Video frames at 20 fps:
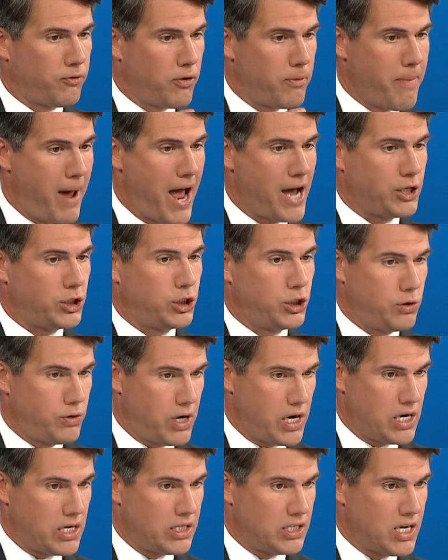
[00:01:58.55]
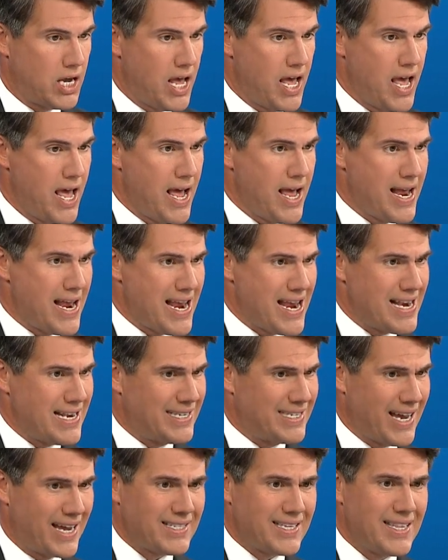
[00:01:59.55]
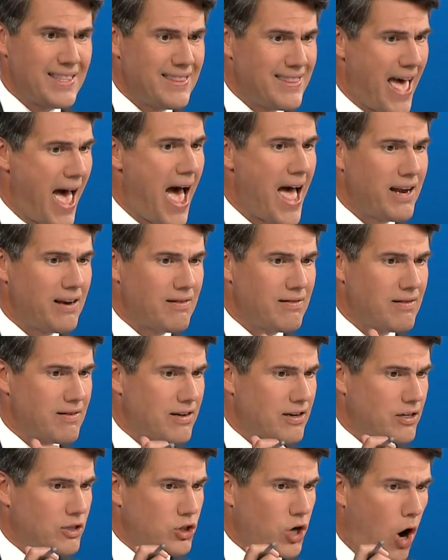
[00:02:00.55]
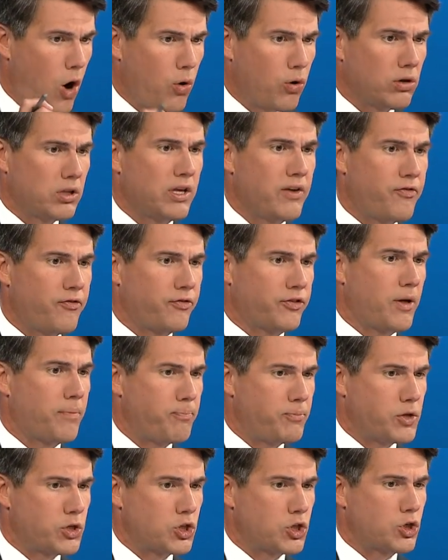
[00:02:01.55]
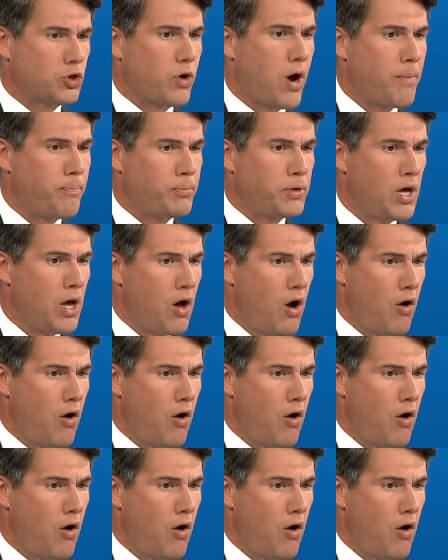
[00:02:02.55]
for mass shootings, doesn't that totally flip the script